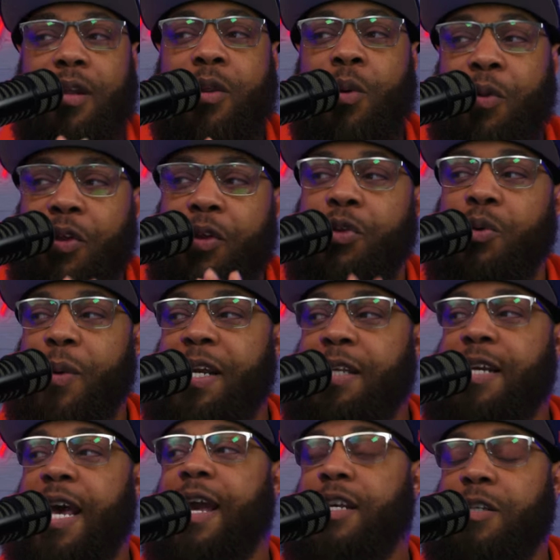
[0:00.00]
The 3
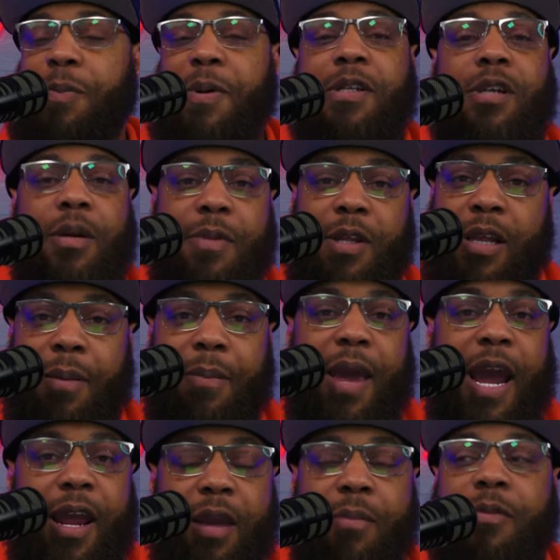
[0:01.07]
tech has been something that
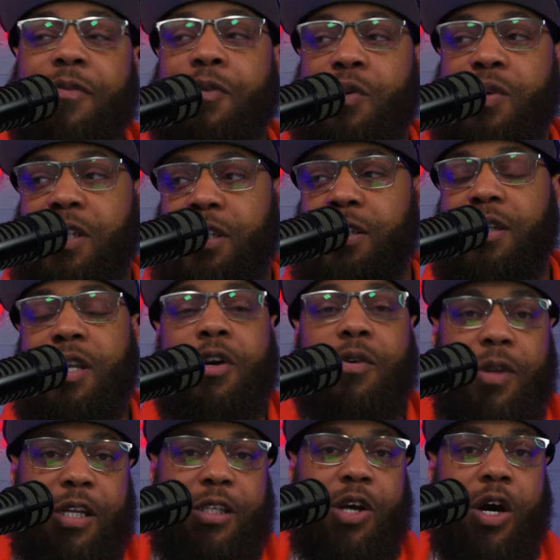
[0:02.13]
Matt Eberflus has
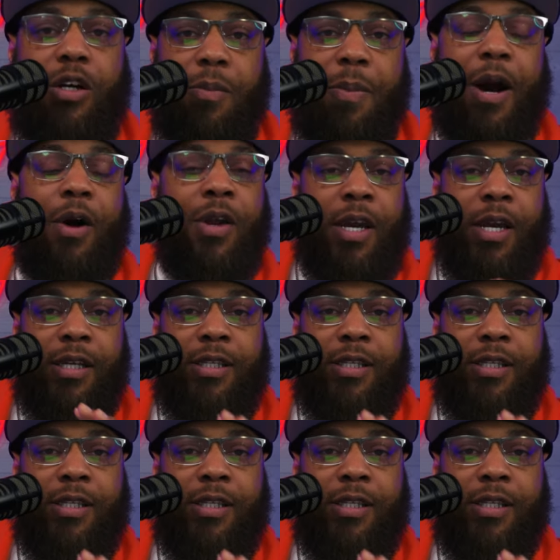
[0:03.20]
literally talked about